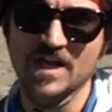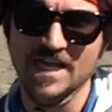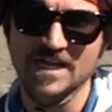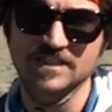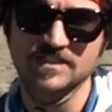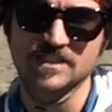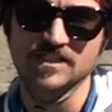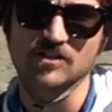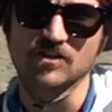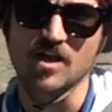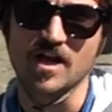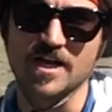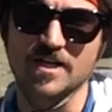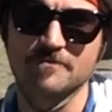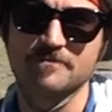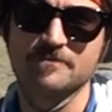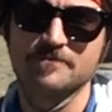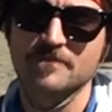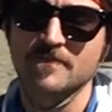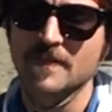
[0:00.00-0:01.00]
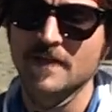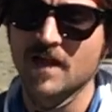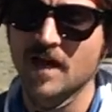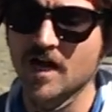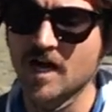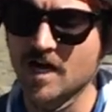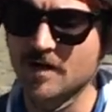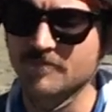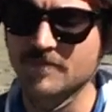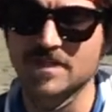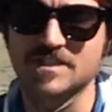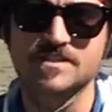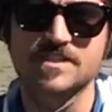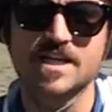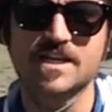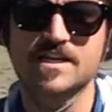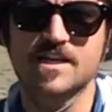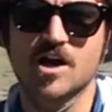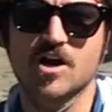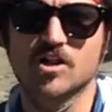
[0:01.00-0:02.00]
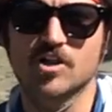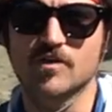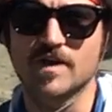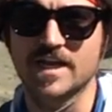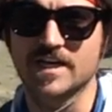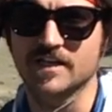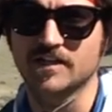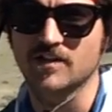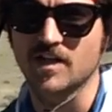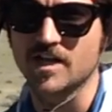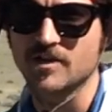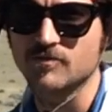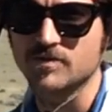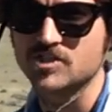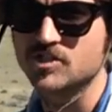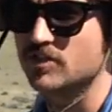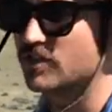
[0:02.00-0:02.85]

Anticline. The Sandy Hollow Anticline, which